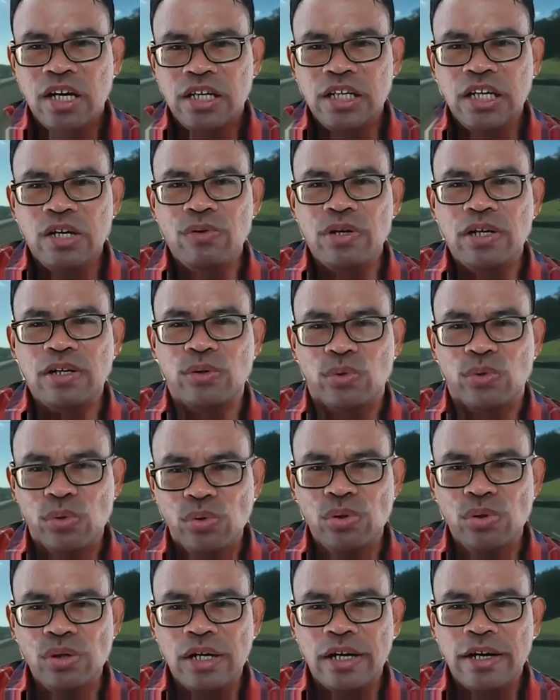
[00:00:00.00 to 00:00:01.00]
they will
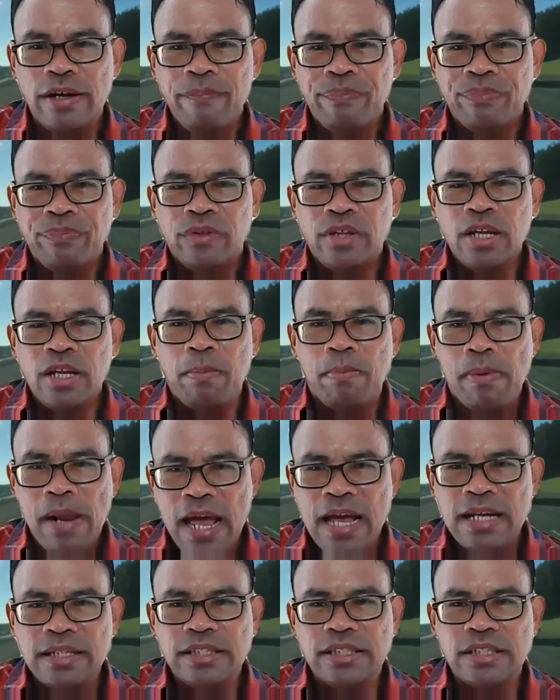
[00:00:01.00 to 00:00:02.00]
rule the
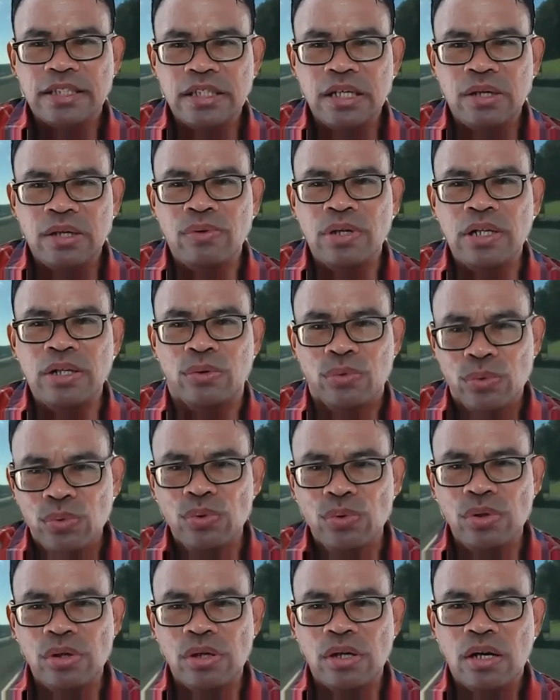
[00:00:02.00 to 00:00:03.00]
plants, they will
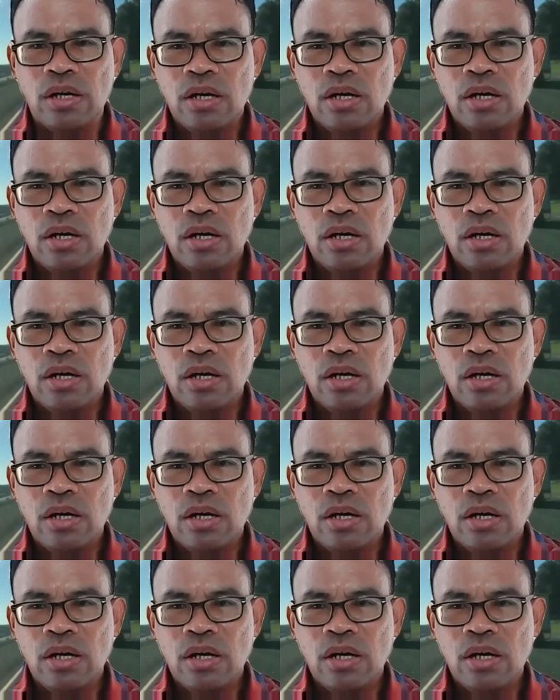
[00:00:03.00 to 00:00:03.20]
rule